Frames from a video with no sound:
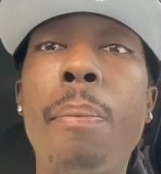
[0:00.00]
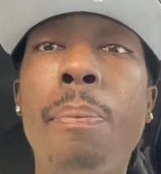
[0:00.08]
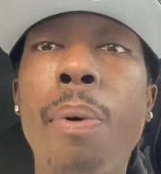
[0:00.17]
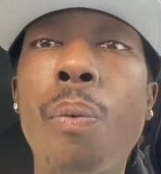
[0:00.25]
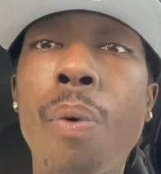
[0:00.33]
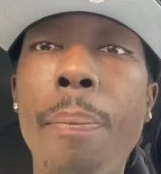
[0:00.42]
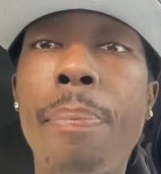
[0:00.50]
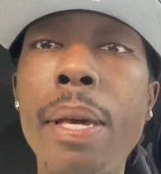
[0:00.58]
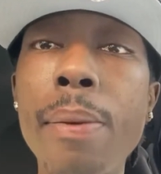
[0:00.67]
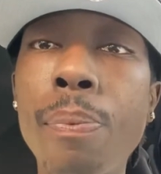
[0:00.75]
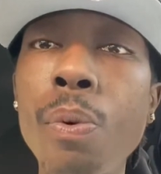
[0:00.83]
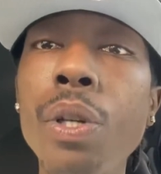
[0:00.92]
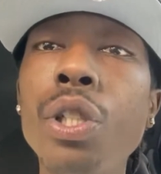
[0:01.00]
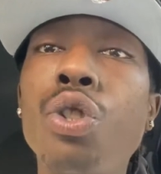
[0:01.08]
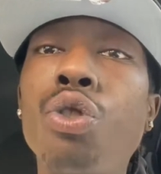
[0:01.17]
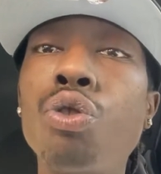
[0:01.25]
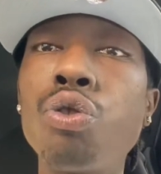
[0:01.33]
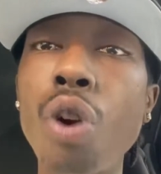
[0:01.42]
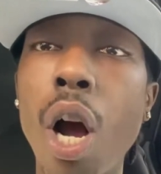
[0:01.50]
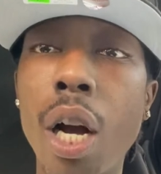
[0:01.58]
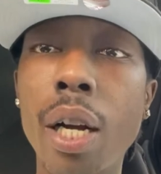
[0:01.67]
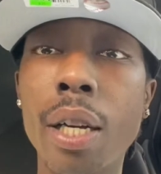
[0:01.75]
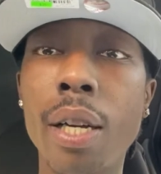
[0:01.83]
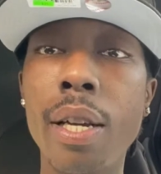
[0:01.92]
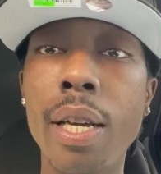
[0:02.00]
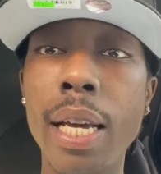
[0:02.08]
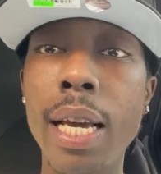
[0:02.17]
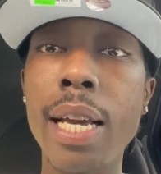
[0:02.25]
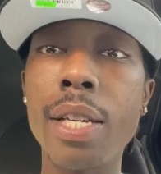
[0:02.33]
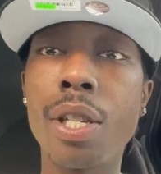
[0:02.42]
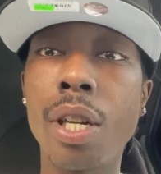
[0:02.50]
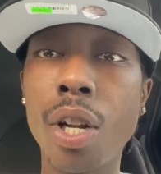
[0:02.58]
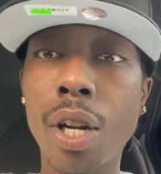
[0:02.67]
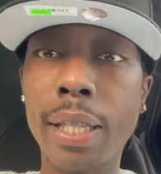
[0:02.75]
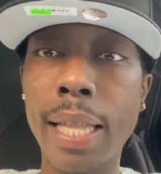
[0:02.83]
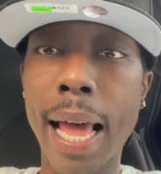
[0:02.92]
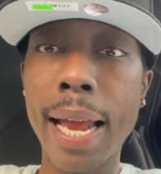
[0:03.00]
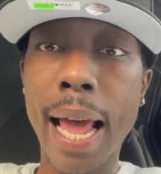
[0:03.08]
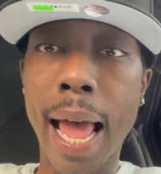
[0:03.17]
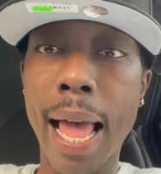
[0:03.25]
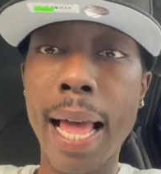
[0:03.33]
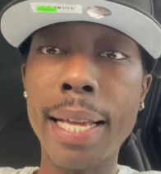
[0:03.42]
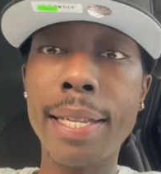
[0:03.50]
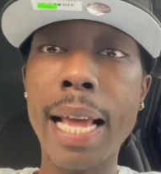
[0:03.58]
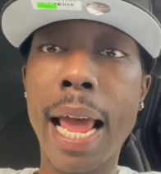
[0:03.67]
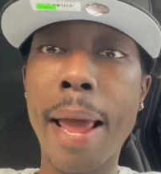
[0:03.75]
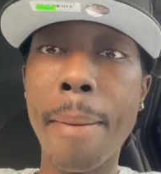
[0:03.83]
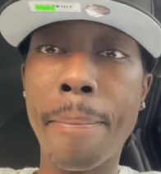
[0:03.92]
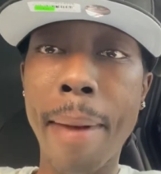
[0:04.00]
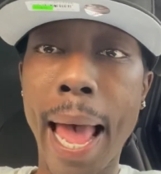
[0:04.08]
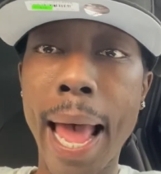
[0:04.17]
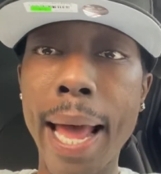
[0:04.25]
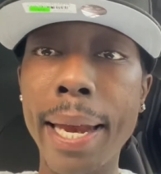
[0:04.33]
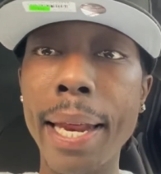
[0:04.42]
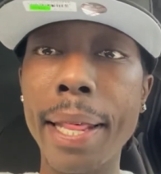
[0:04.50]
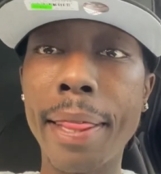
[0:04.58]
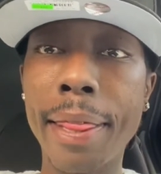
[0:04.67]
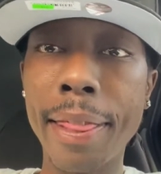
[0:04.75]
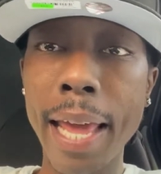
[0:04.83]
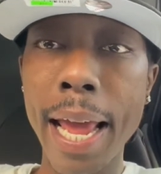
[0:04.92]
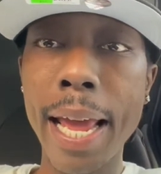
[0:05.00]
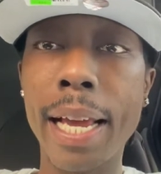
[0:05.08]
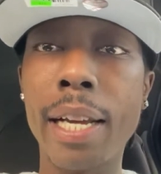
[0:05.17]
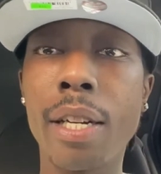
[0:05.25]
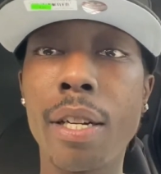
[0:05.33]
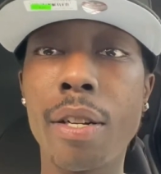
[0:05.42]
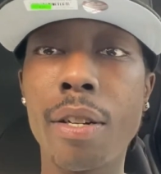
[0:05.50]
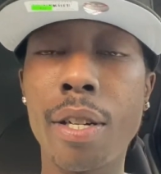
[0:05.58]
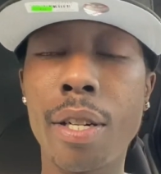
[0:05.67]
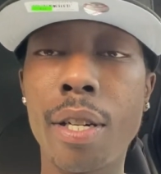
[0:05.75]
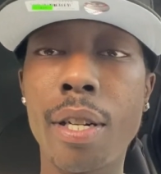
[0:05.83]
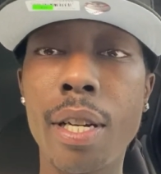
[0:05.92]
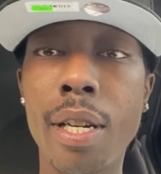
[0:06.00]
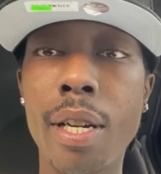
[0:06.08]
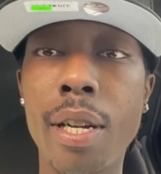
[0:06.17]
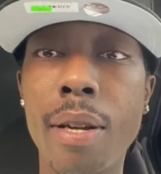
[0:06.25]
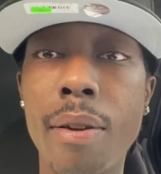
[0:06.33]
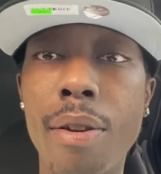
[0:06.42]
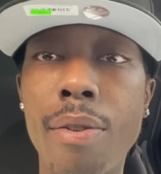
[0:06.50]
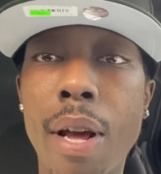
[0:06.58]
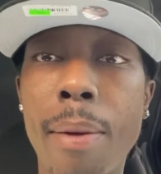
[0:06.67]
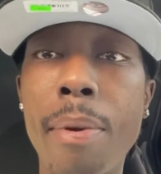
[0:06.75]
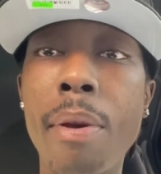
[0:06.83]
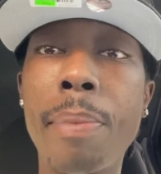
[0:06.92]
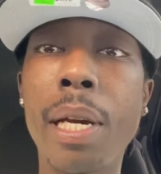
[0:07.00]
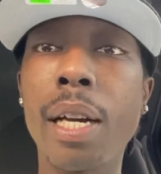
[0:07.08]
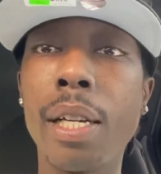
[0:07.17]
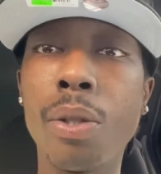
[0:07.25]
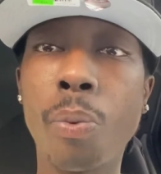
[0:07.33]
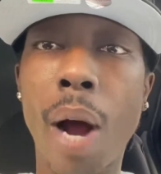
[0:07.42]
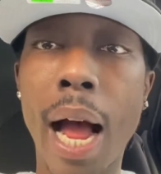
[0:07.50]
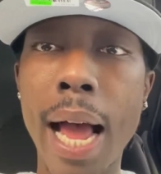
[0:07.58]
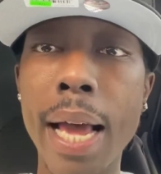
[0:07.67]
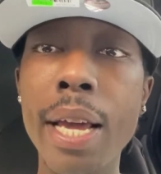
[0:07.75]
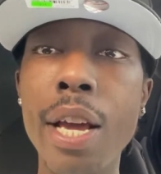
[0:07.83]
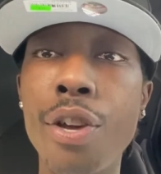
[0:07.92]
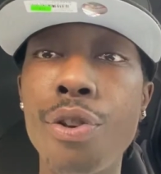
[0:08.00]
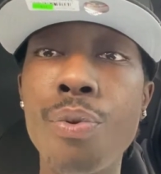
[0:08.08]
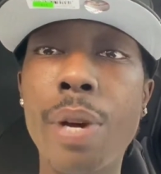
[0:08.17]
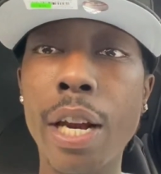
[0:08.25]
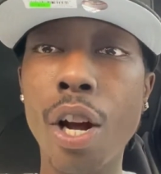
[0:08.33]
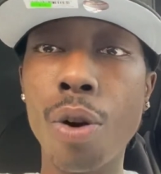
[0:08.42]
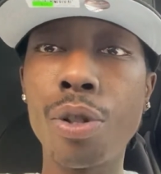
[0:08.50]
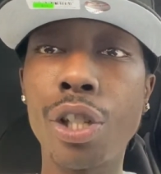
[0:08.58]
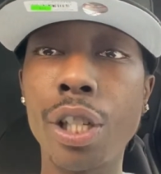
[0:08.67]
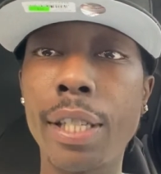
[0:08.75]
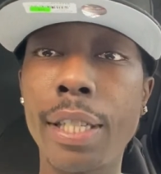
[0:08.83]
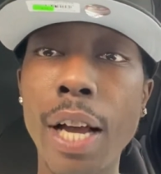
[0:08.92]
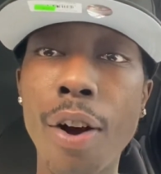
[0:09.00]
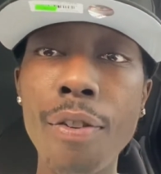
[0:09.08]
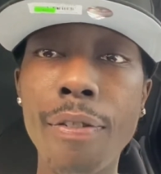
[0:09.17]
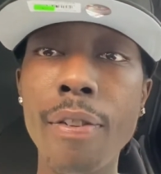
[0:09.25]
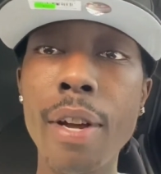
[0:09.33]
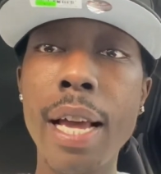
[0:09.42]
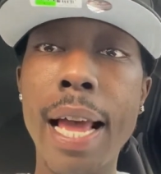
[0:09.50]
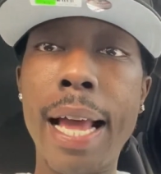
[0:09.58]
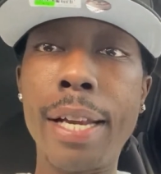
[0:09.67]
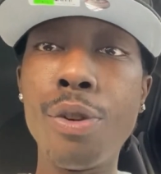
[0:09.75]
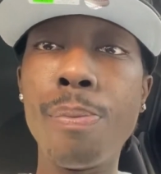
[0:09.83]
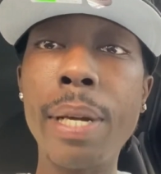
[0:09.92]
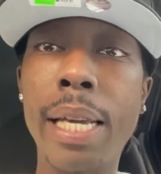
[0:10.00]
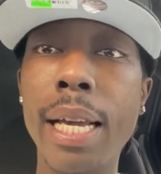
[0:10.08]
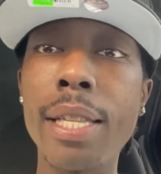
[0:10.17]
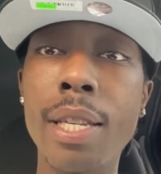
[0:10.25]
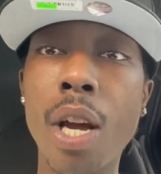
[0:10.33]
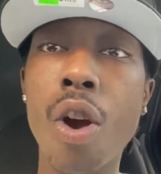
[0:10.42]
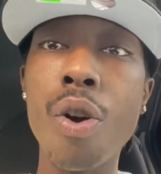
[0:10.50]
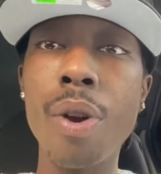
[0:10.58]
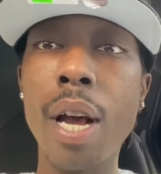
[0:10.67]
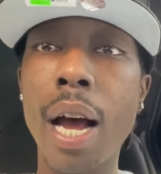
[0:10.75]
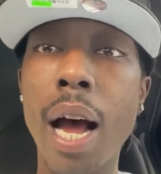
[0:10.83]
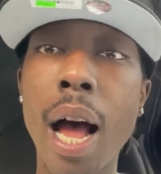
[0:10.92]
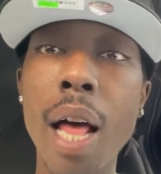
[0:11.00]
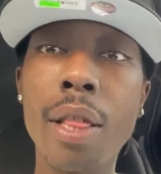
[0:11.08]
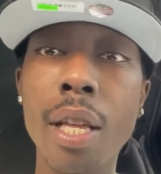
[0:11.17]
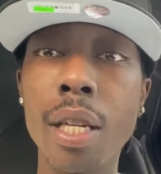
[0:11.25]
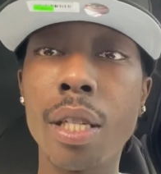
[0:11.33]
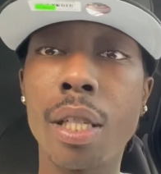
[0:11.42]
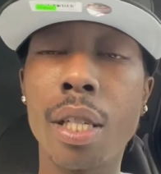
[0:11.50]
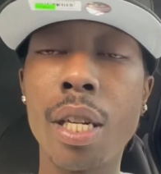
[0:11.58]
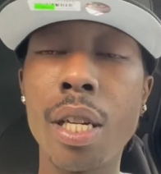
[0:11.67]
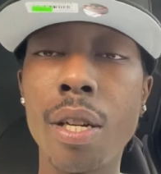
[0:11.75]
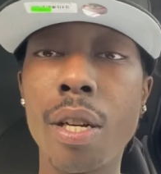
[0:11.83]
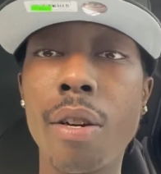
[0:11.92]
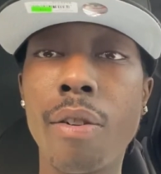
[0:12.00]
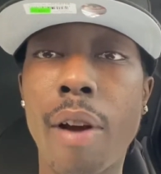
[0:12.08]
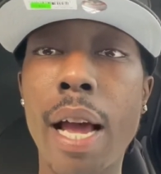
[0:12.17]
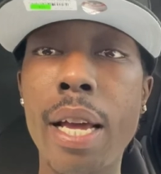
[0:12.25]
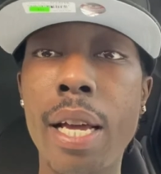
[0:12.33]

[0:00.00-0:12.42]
But when people is drunk, it's looked at as a bad thing. You know what I mean? Because why? You can hurt yourself, and you begin to hurt others, right?